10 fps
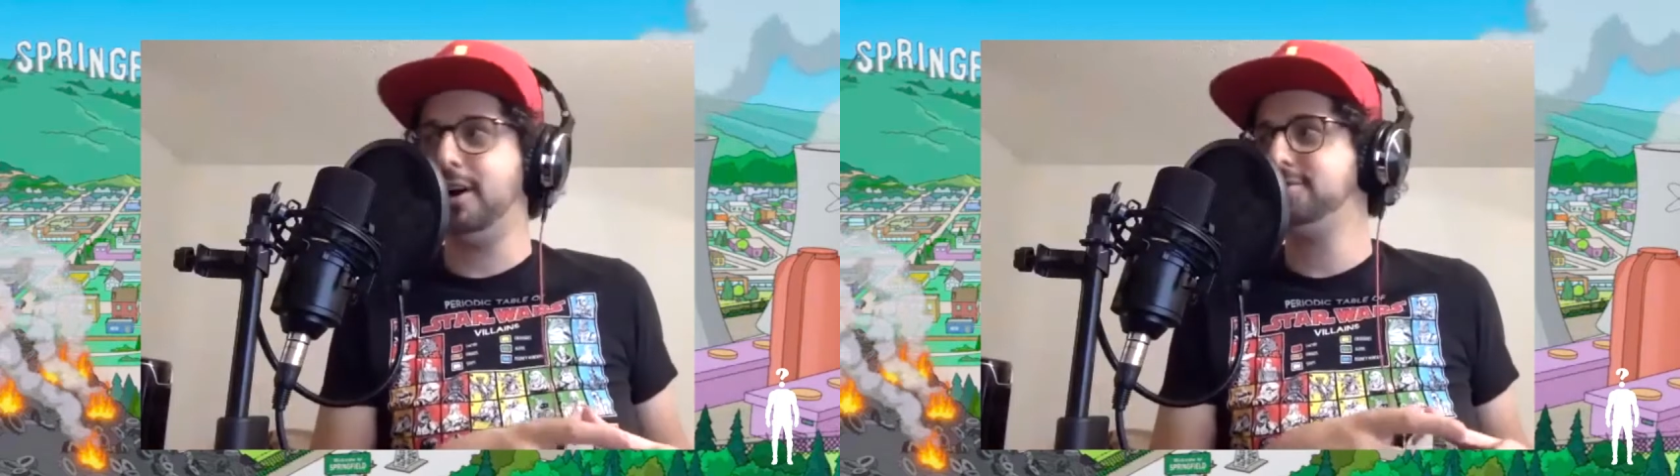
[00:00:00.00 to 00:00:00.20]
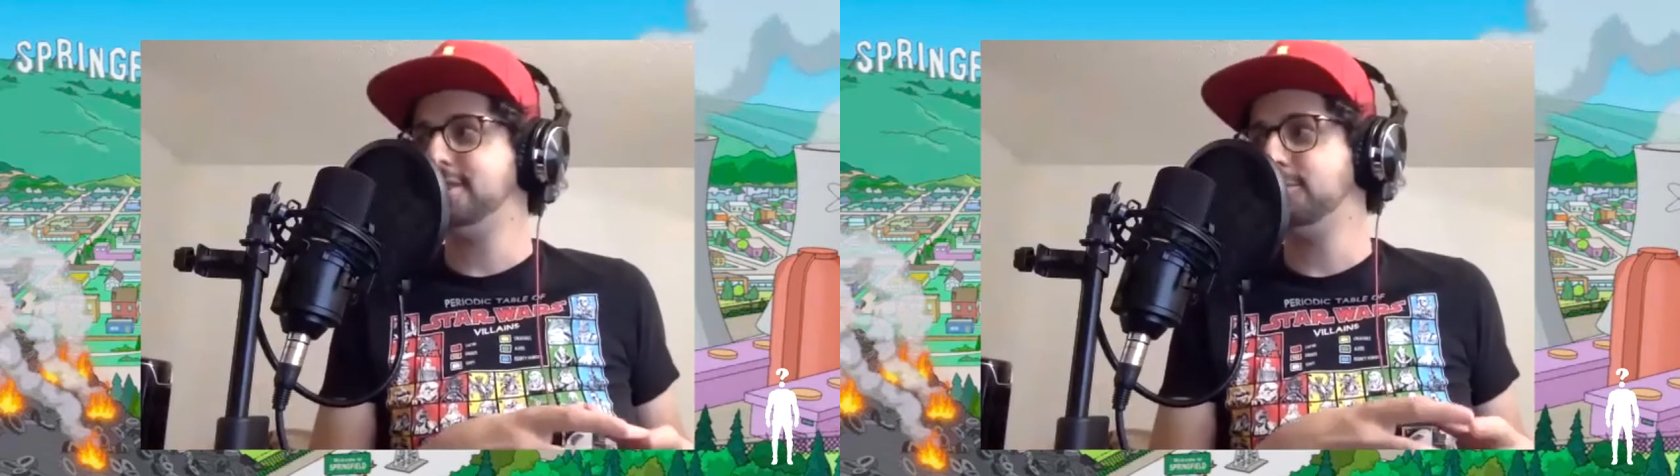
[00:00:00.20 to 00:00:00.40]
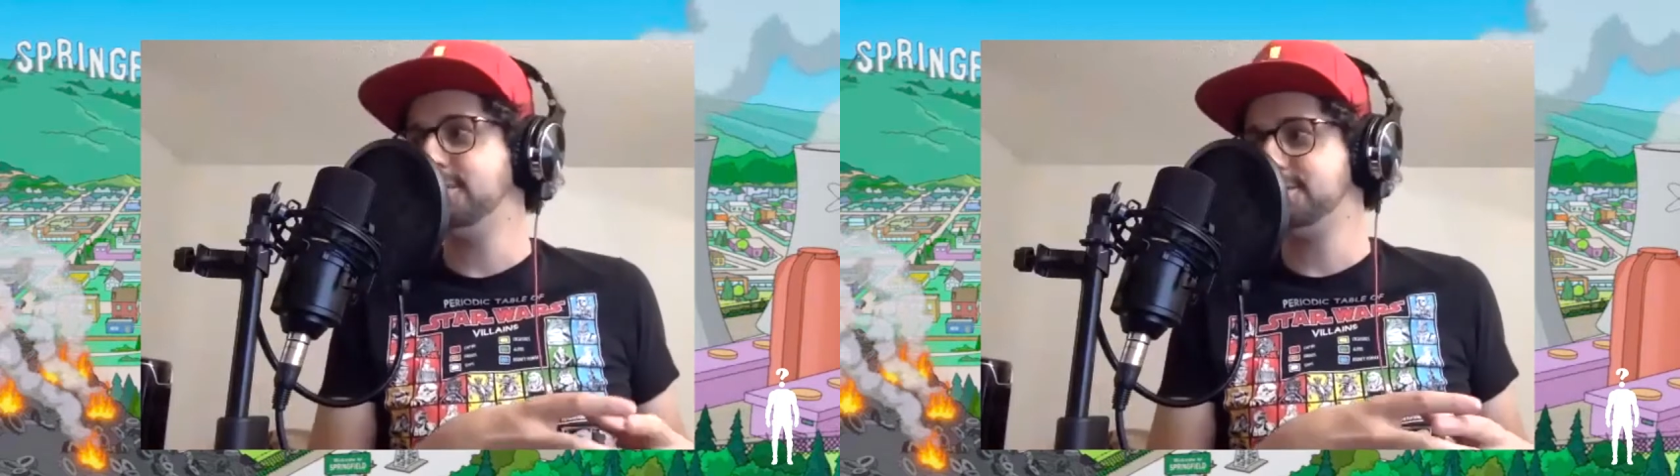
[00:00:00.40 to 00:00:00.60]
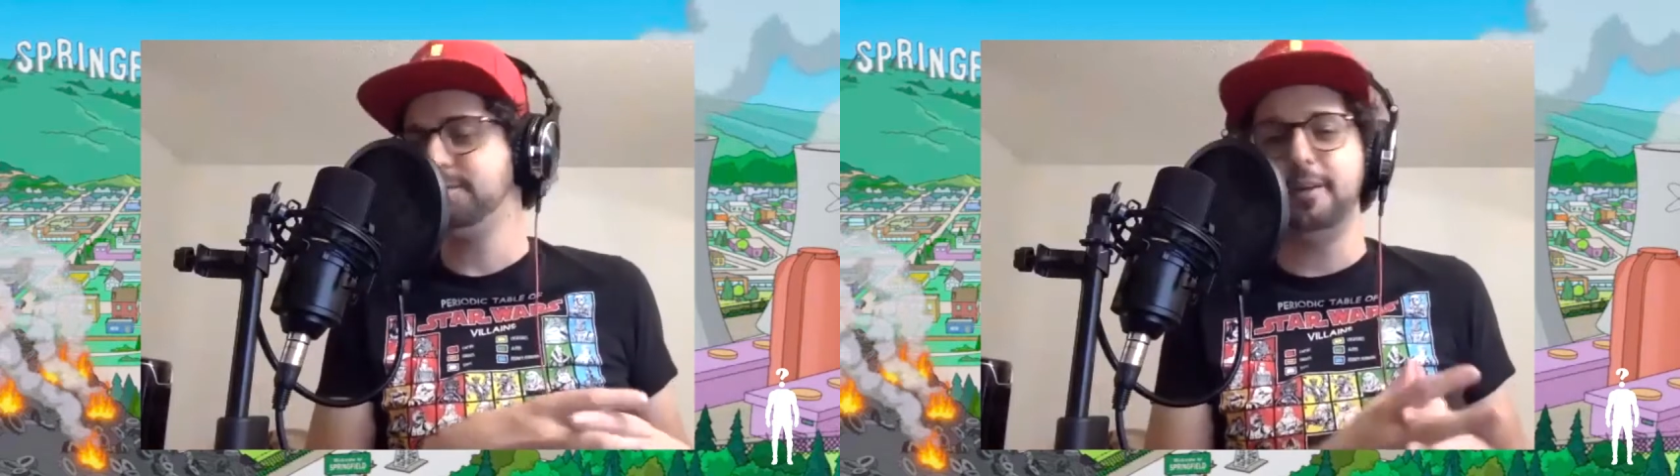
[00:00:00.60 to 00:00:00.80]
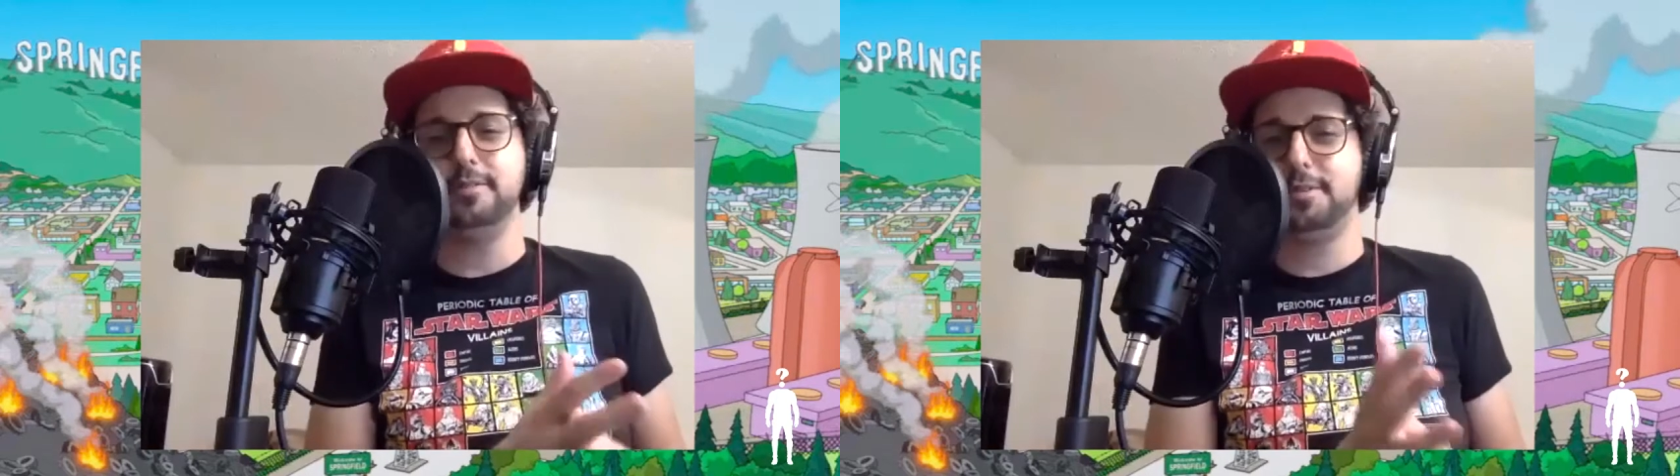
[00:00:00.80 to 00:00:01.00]
watching was
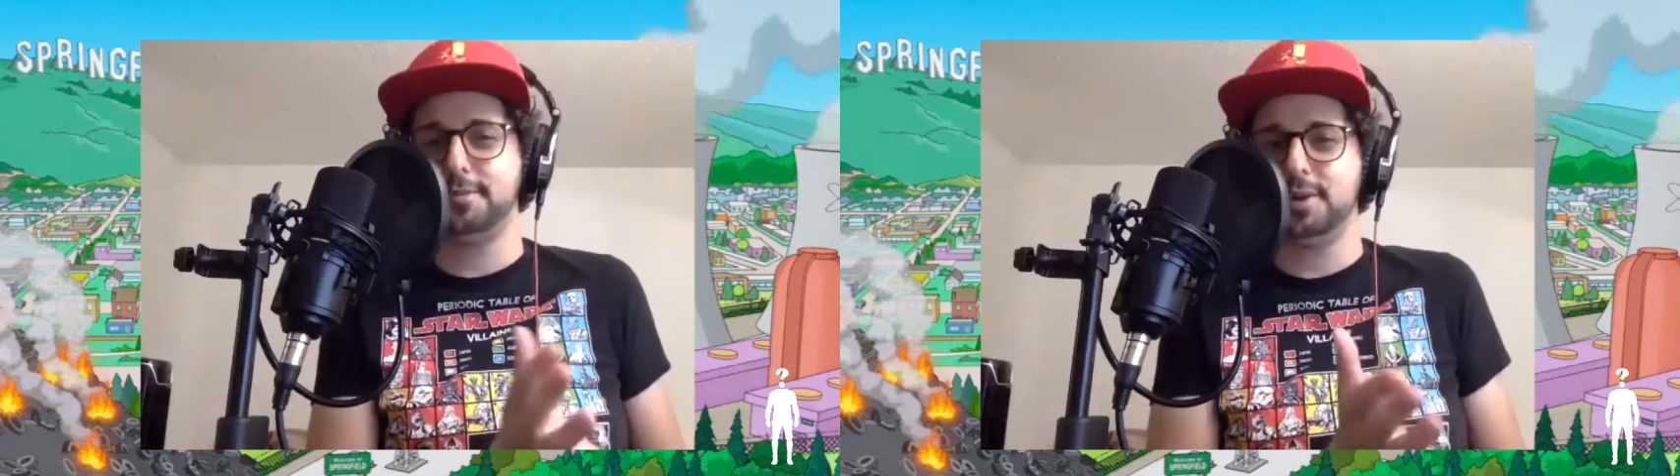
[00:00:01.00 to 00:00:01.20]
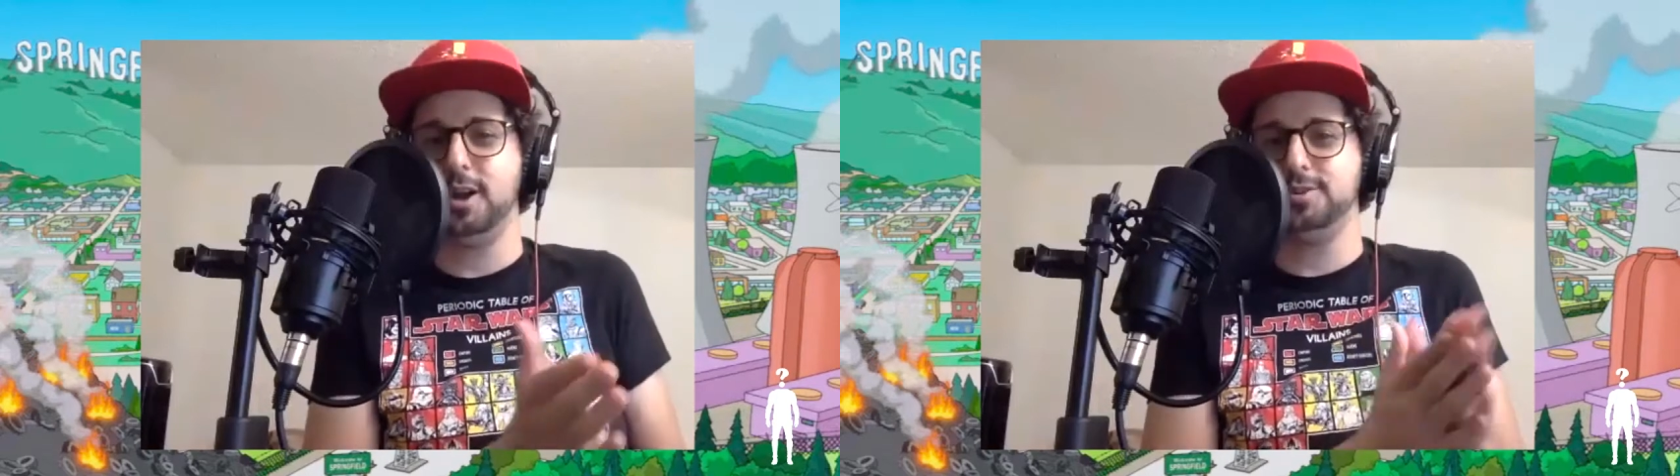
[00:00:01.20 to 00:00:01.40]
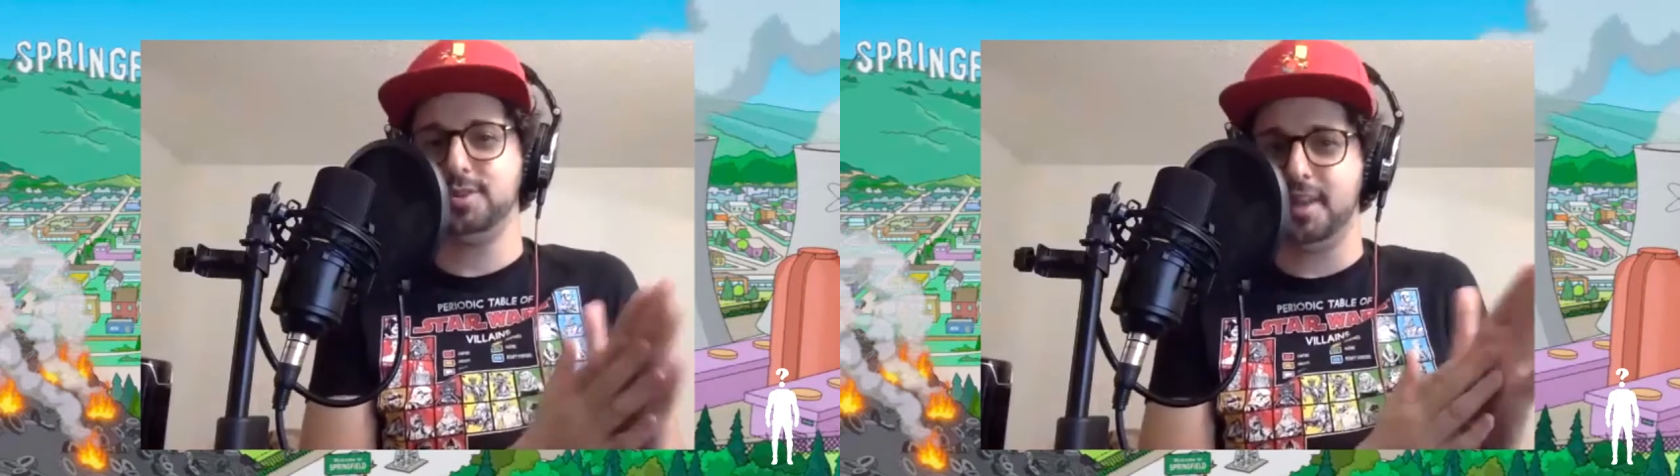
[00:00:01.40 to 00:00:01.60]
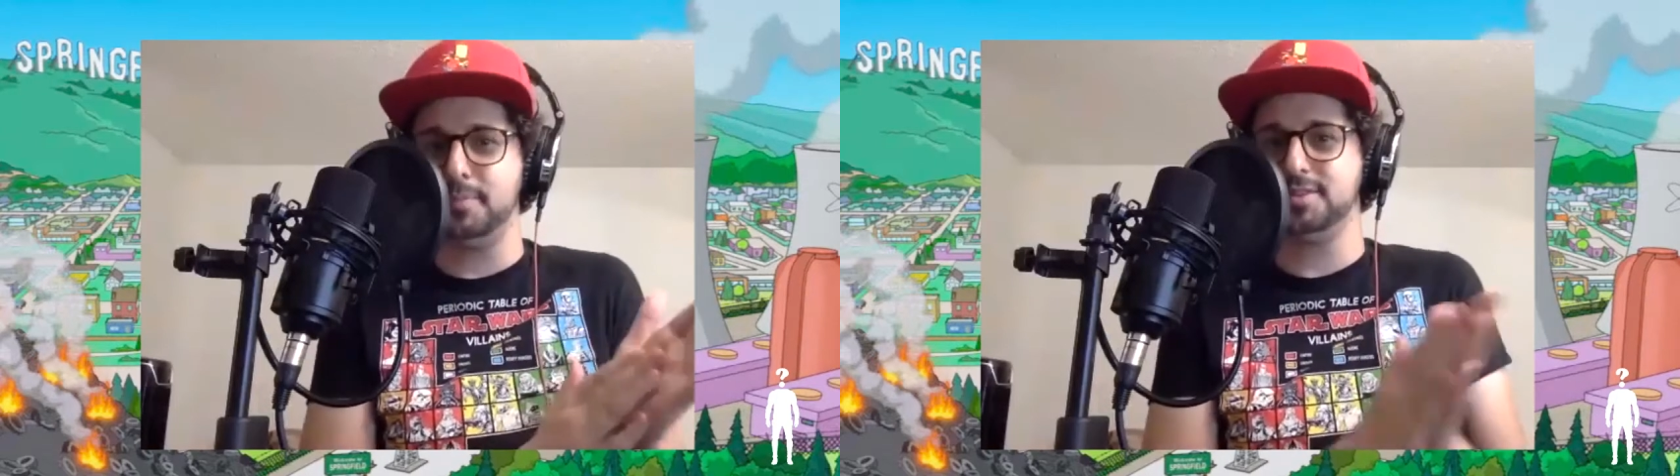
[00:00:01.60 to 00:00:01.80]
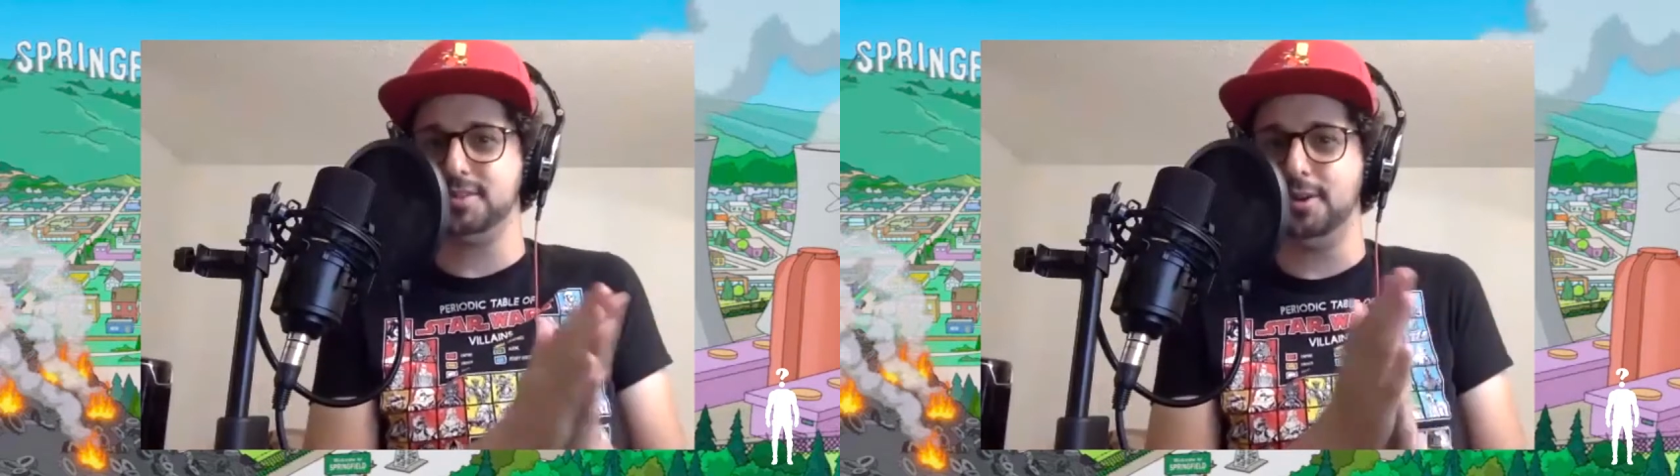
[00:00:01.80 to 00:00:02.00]
around the 300th
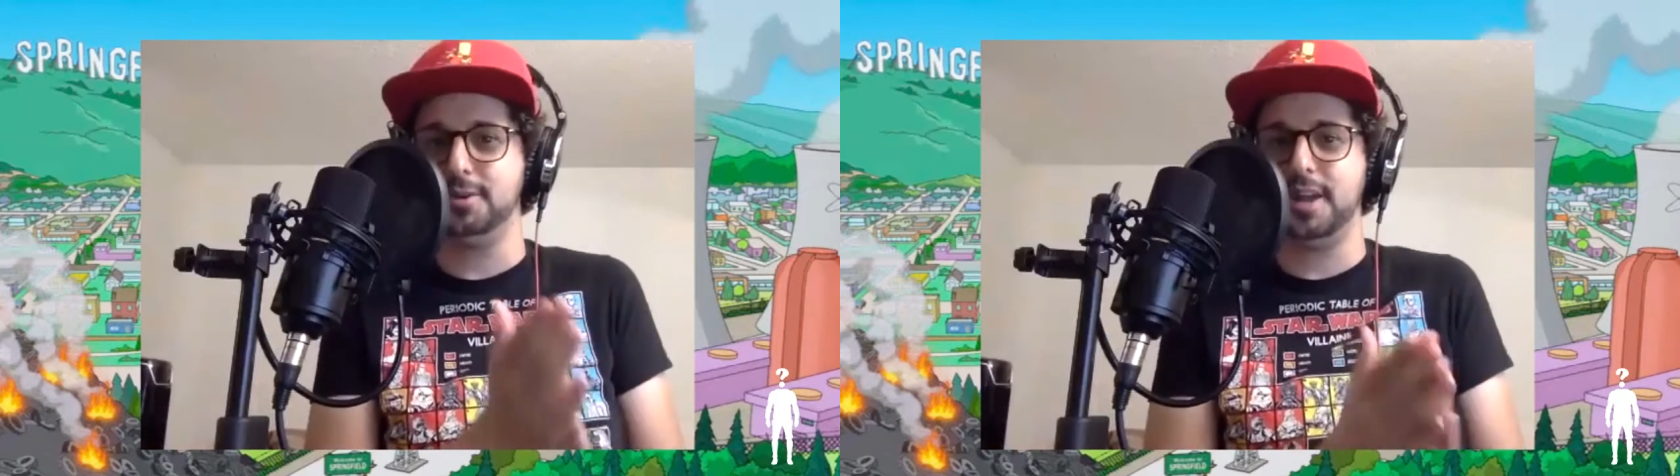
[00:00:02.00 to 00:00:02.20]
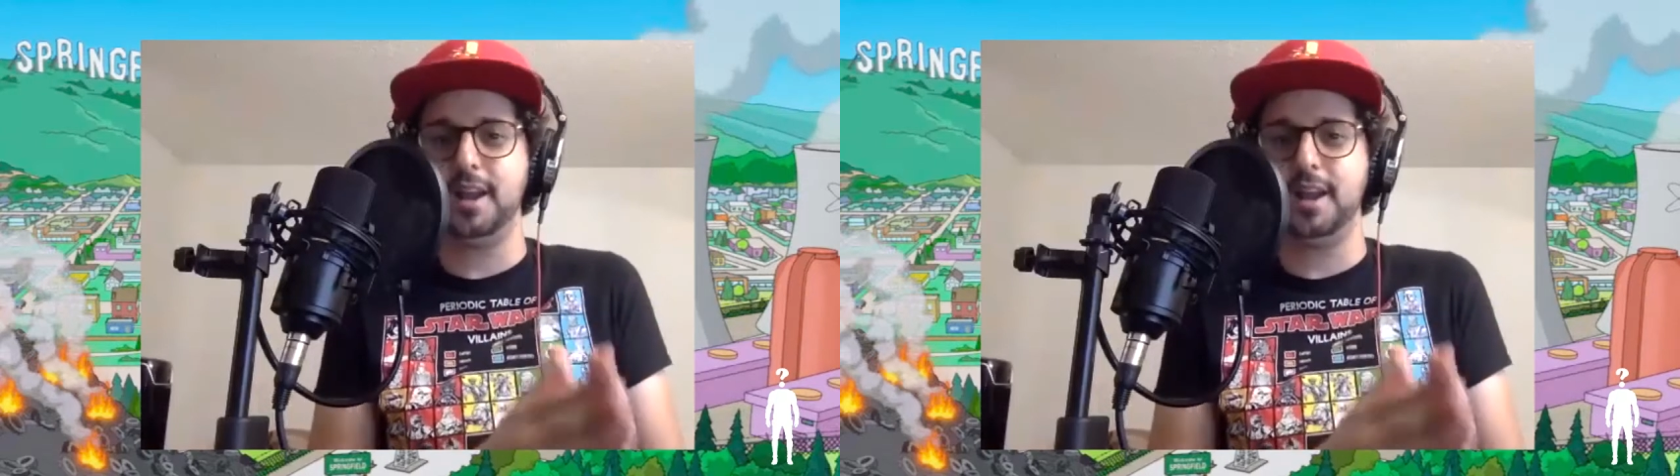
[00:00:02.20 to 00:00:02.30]
episode.